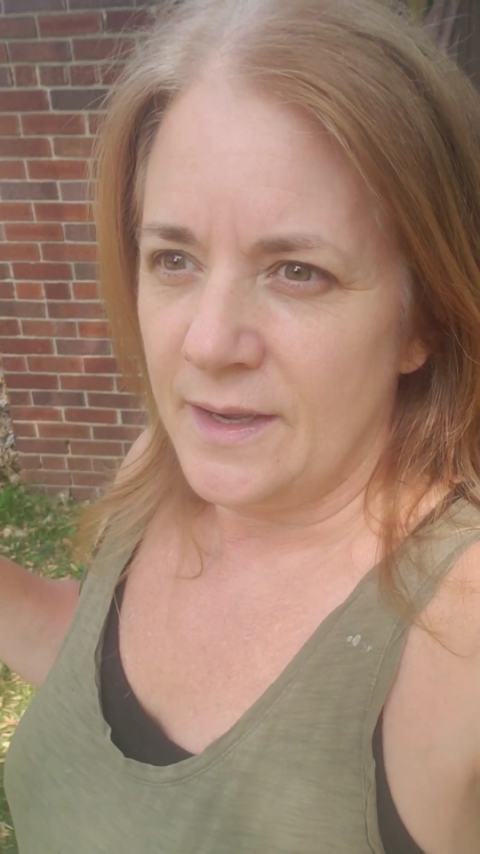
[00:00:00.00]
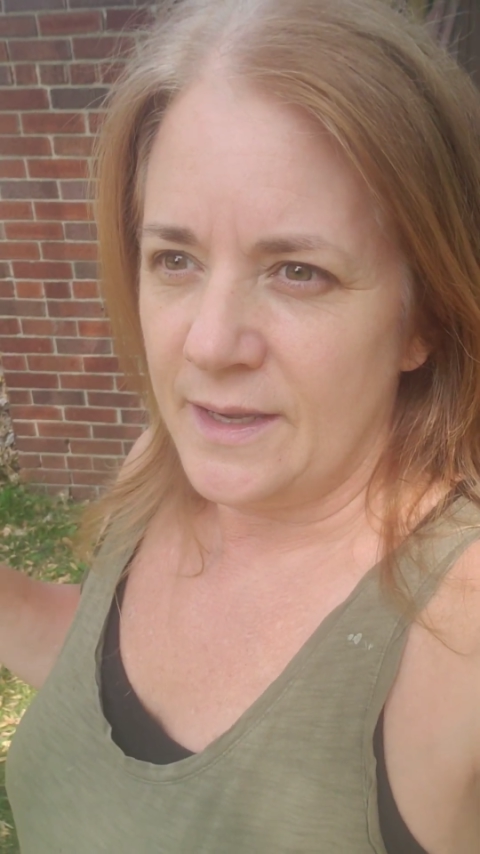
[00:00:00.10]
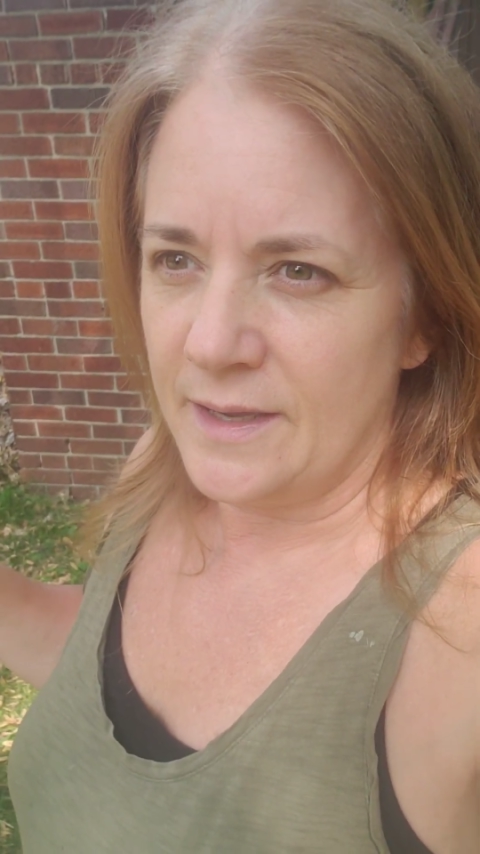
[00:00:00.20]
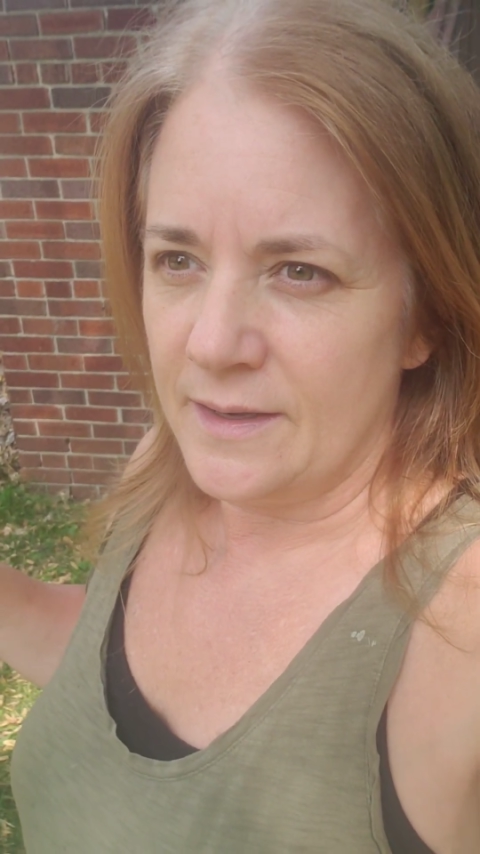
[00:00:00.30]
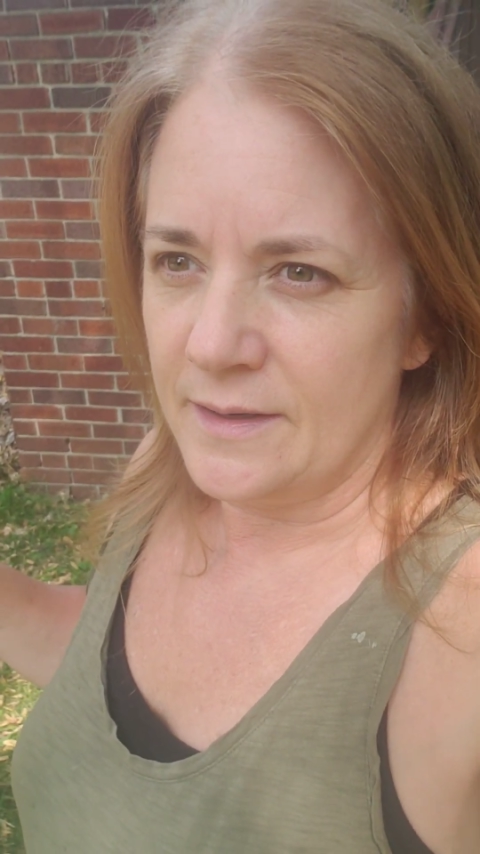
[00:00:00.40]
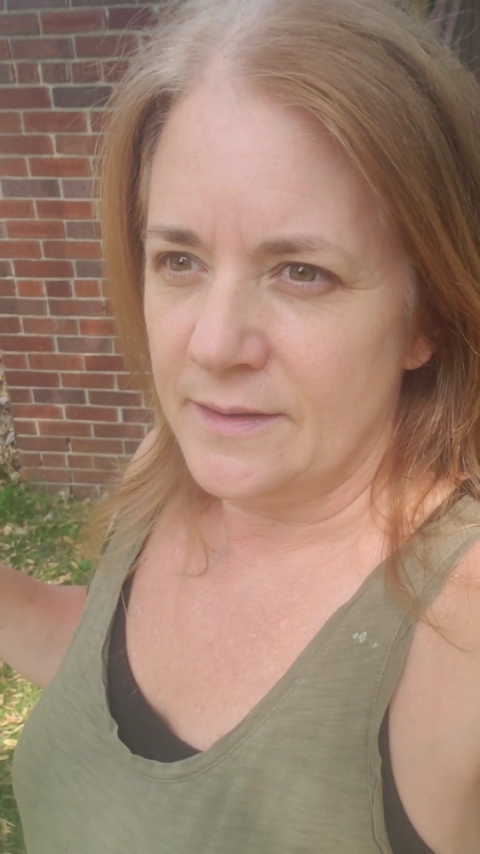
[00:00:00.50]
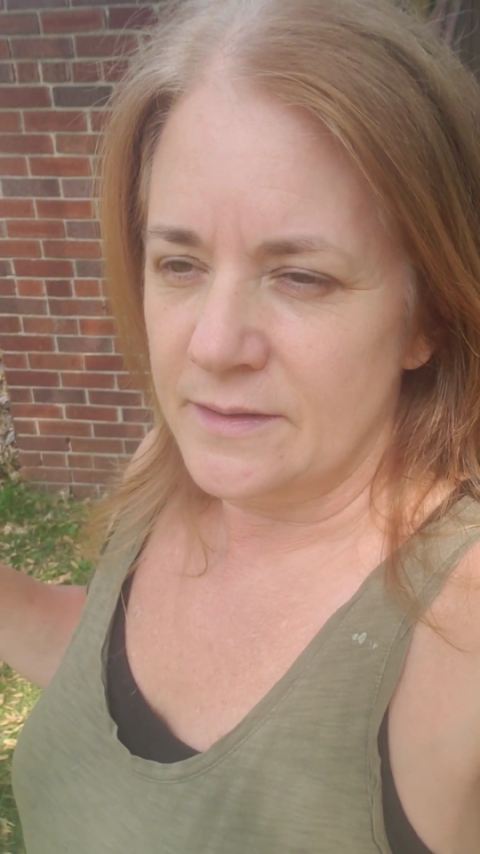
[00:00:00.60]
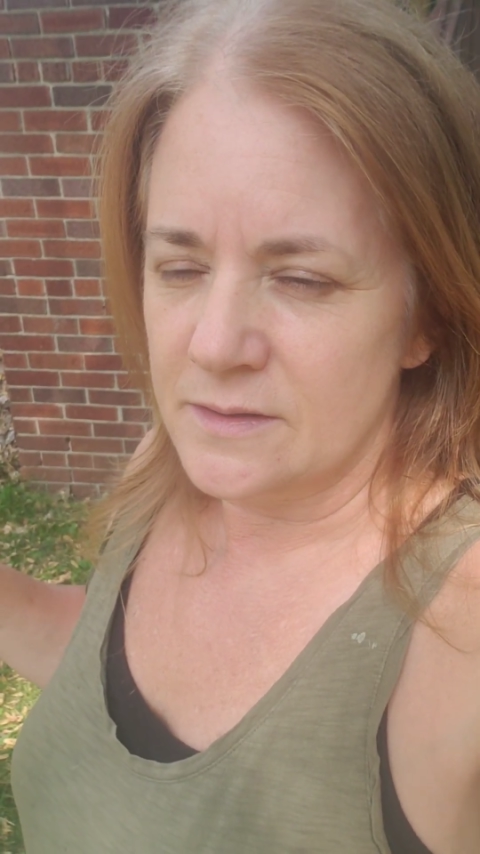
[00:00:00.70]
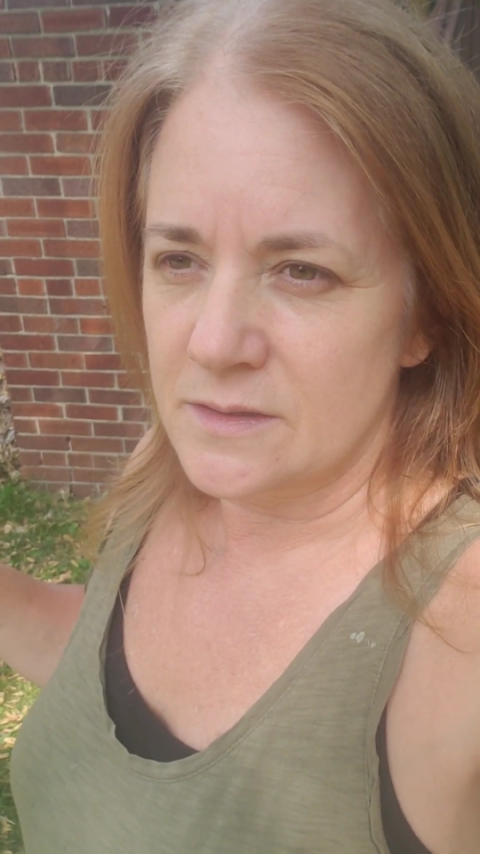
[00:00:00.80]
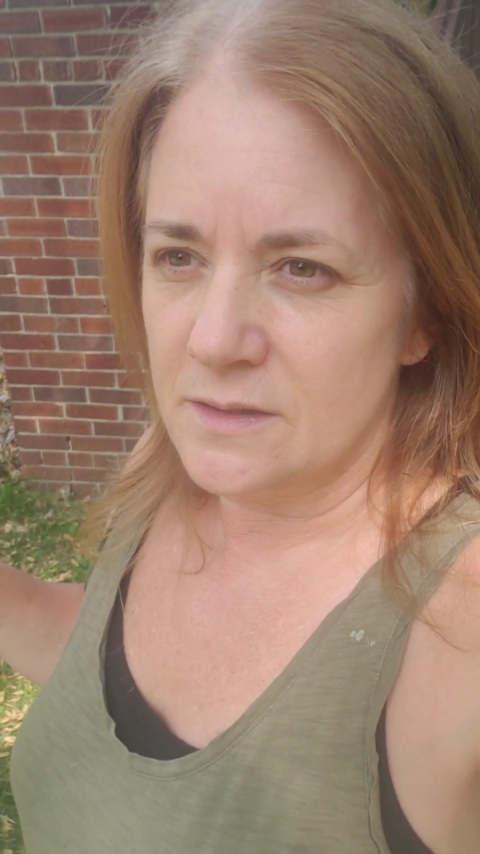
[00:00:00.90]

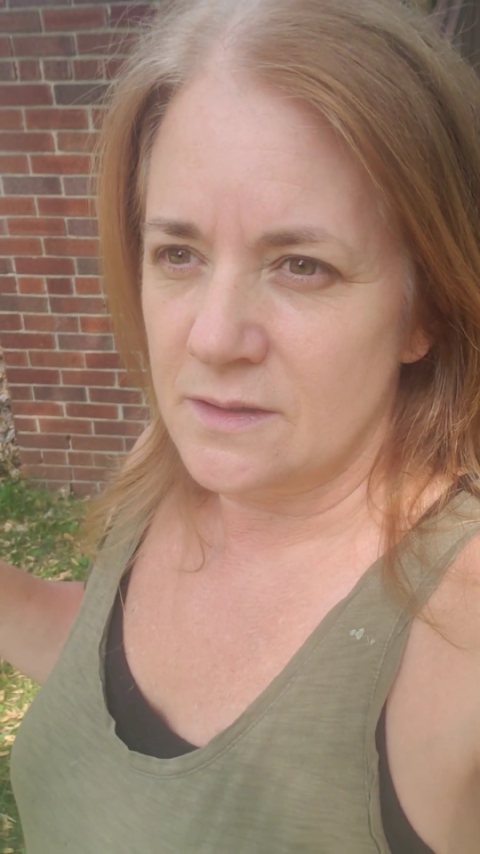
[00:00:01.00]
And